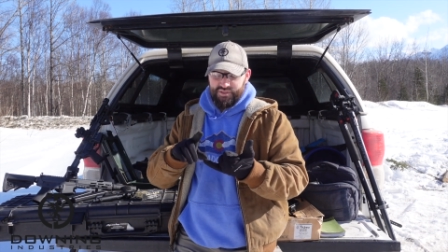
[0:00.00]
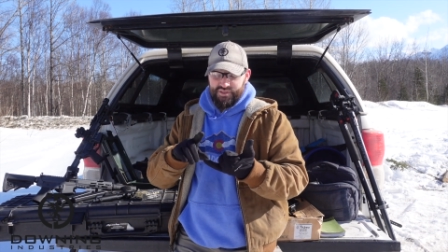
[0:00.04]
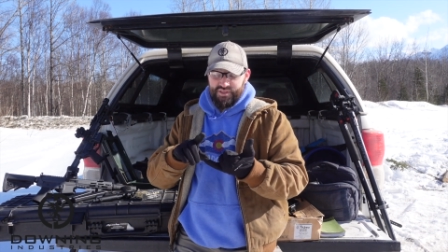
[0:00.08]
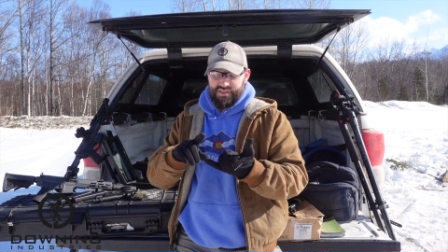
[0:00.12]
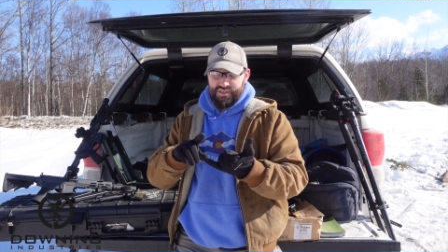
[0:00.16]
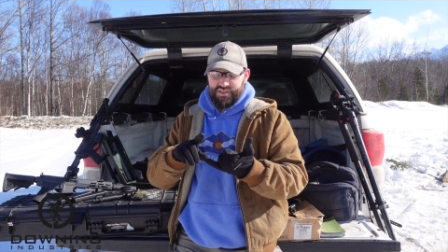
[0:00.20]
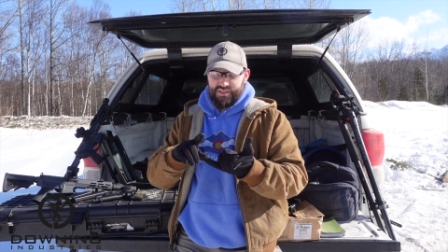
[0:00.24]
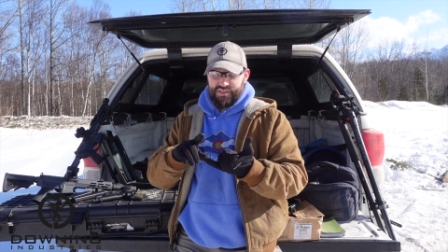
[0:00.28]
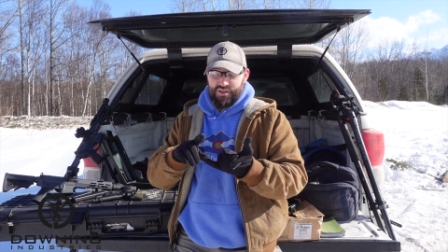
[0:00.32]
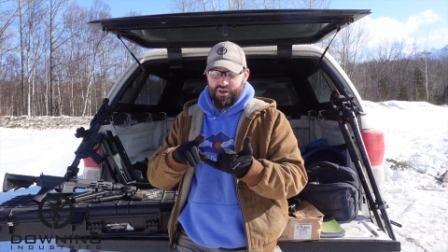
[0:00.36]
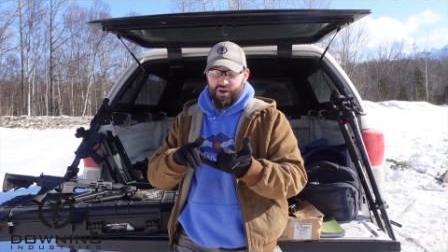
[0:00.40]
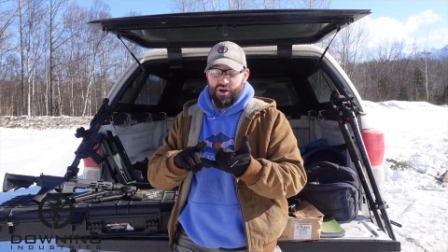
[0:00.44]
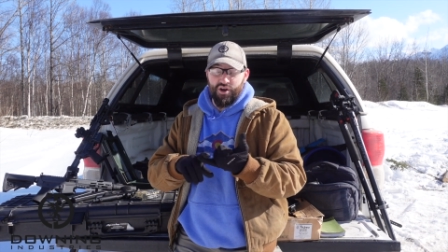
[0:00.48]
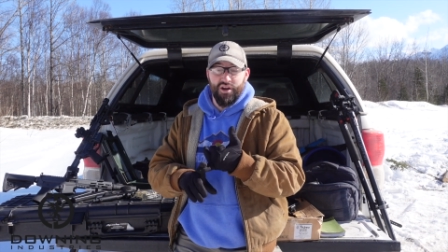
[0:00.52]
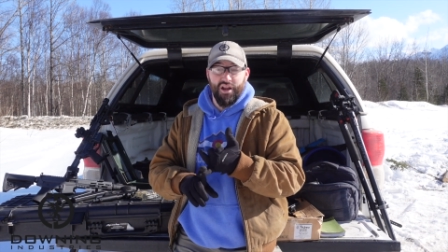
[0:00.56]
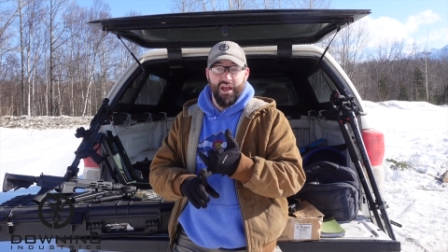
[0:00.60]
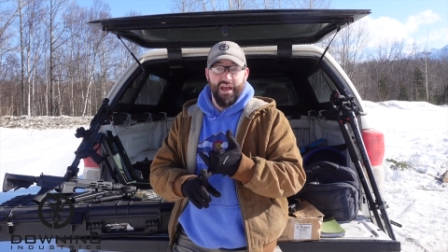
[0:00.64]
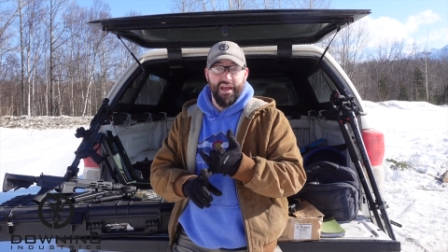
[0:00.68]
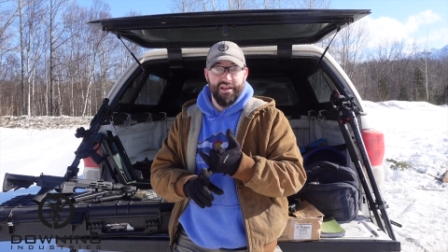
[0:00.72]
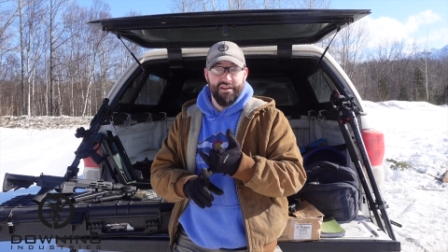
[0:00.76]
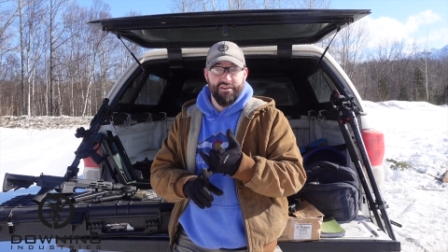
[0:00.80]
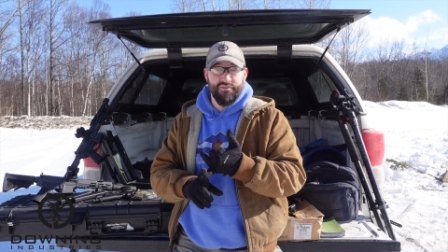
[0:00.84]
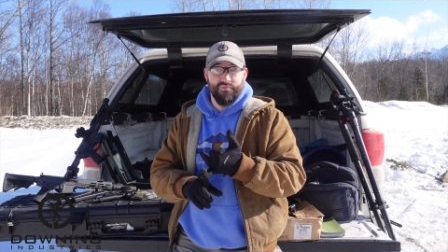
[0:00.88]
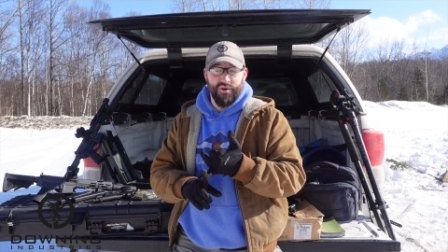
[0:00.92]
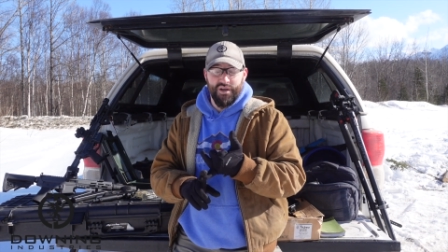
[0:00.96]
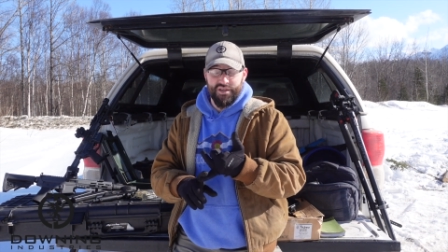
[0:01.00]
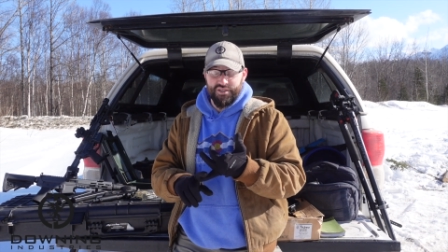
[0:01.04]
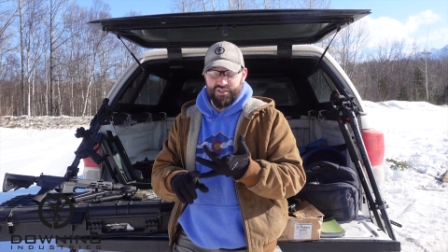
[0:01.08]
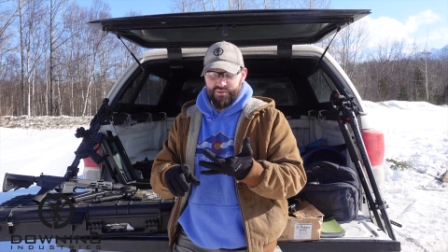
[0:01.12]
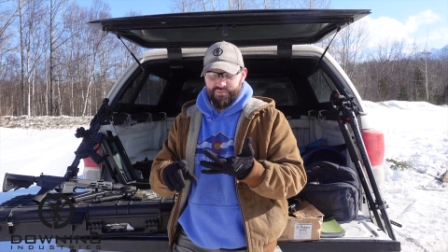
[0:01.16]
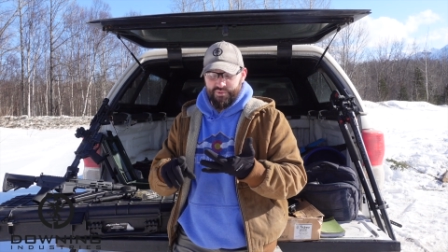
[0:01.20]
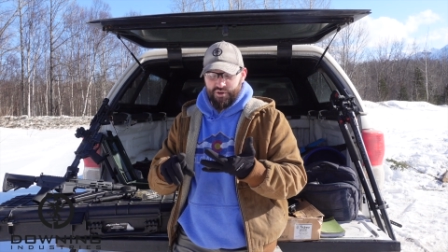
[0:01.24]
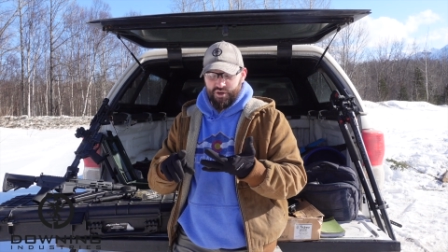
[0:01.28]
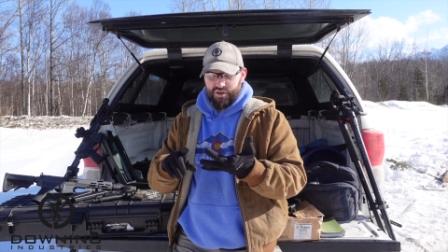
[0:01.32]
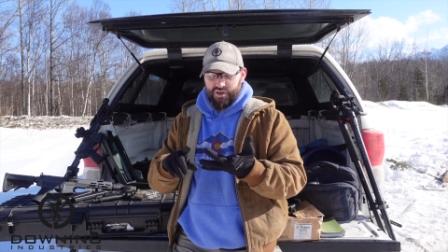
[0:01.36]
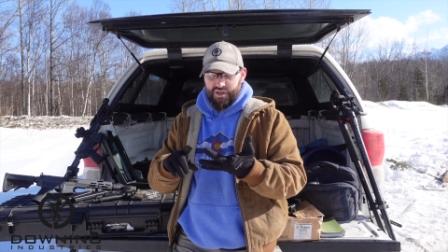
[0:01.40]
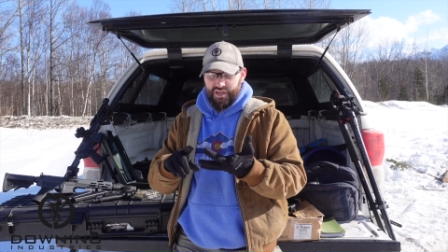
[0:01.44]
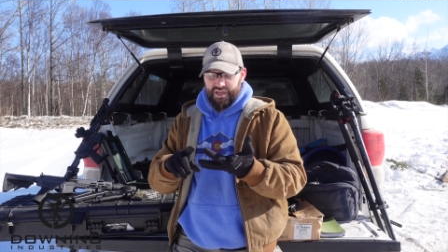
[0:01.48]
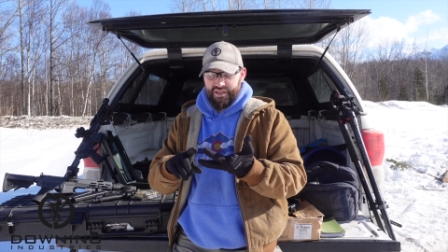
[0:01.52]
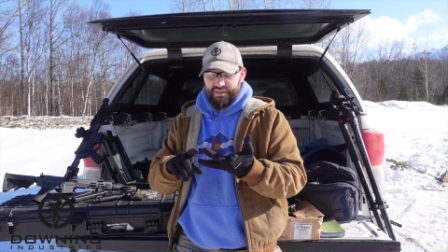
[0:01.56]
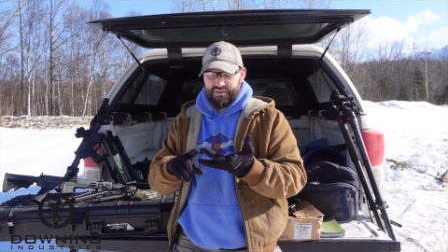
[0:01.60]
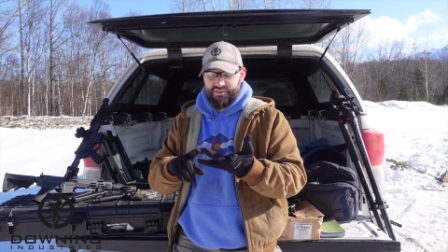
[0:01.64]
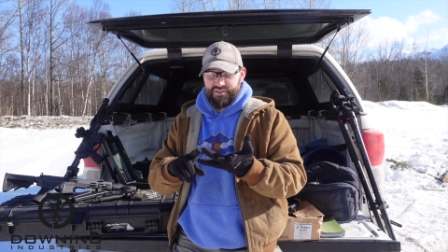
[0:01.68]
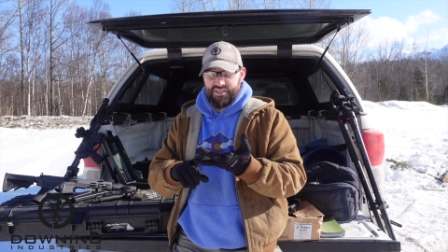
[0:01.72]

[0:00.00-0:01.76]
the R9, YHM R9,